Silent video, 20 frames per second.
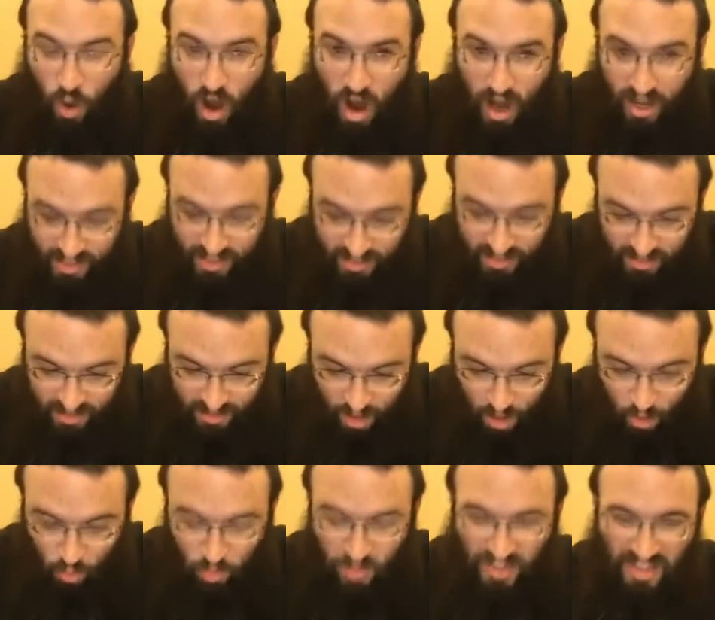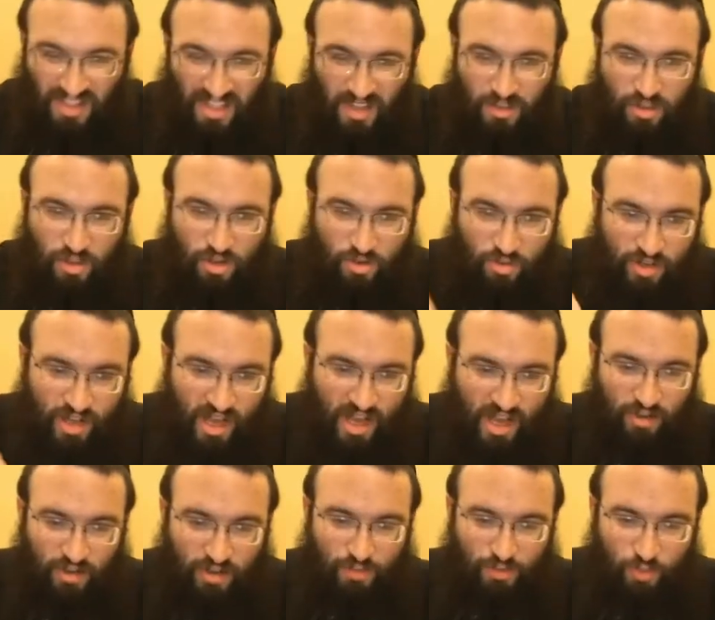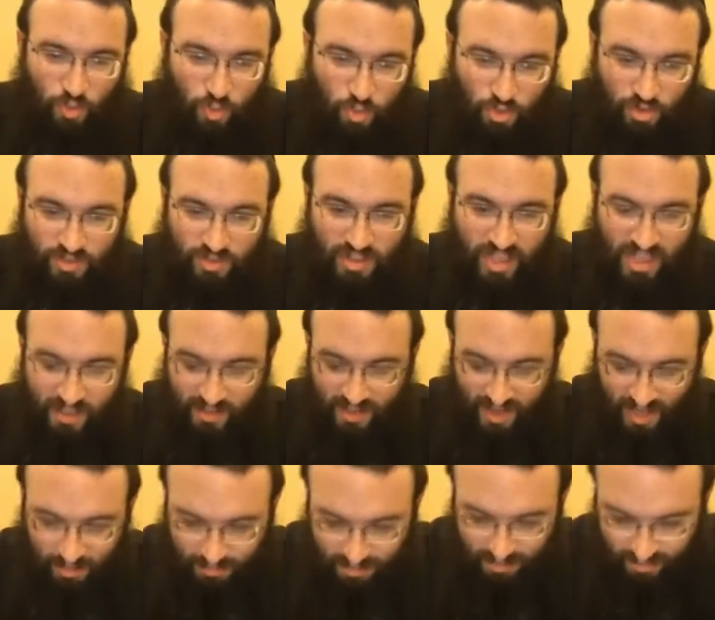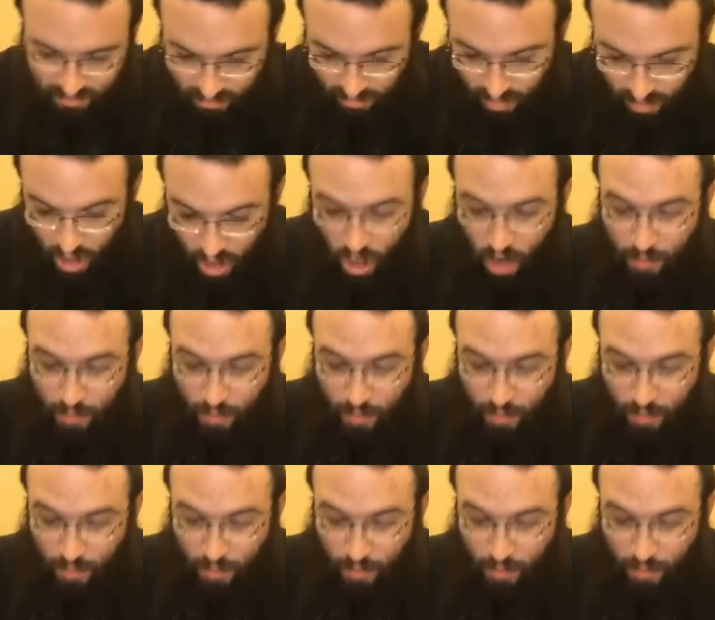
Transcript: is wise will see the creator of the world in that obstacle.